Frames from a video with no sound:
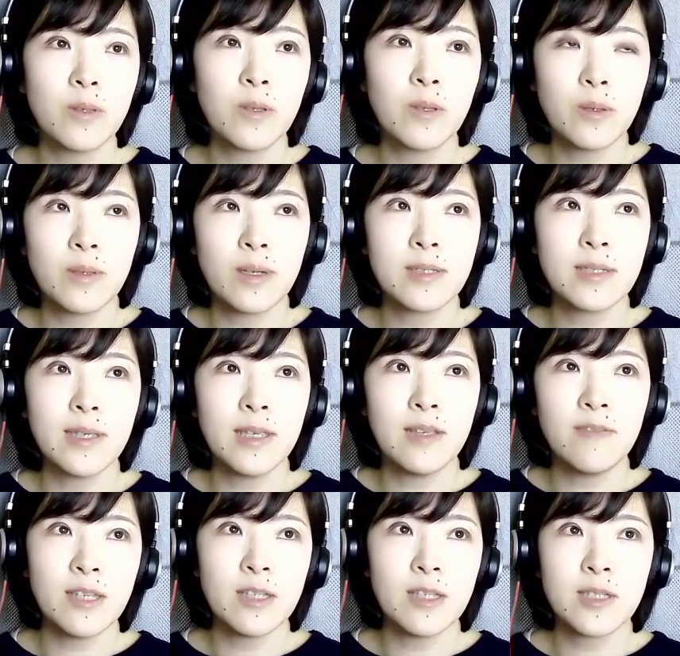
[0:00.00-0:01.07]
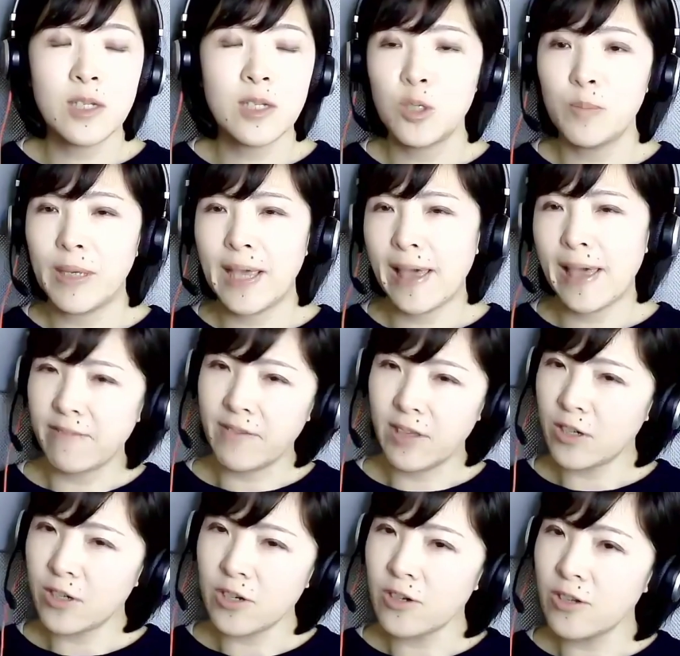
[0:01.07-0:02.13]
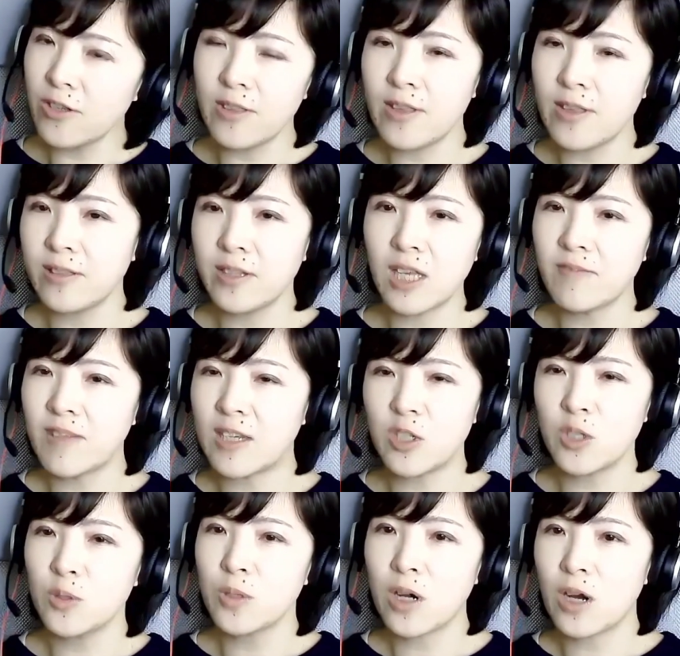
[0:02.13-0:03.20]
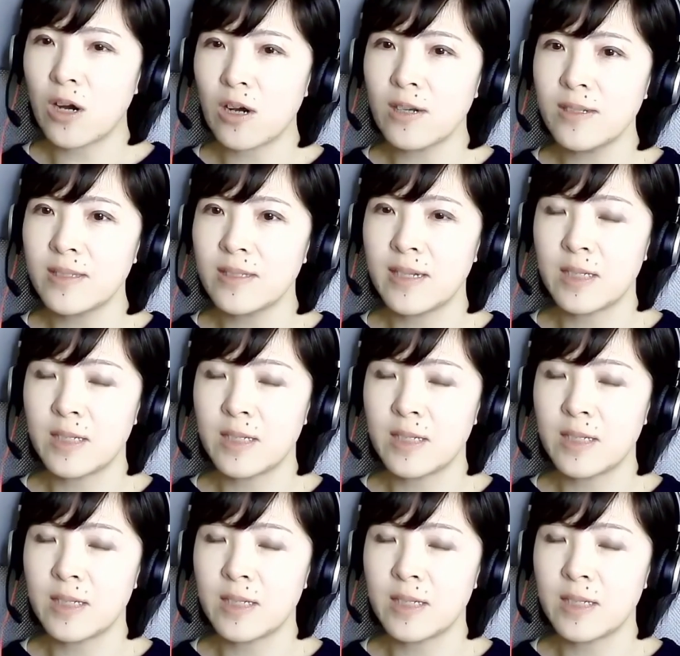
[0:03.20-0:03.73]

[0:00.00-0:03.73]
know that EVs tend to be heavier than conventional cars.